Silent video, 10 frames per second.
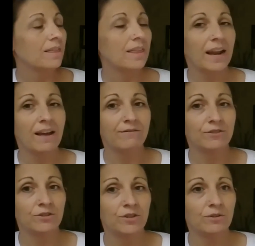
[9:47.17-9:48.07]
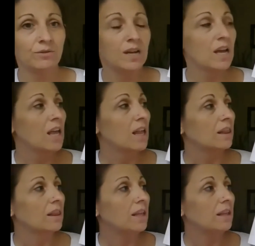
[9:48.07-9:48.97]
That afternoon,
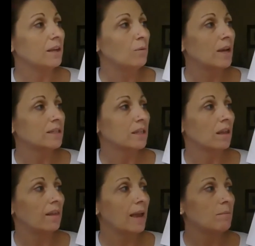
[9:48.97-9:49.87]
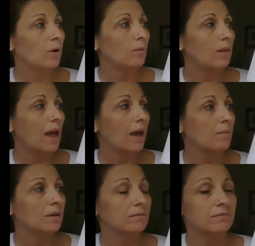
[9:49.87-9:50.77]
Lily went to the light bulb
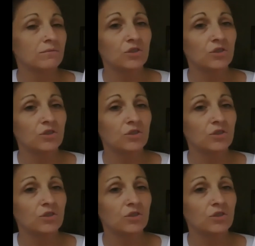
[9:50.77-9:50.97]
lab.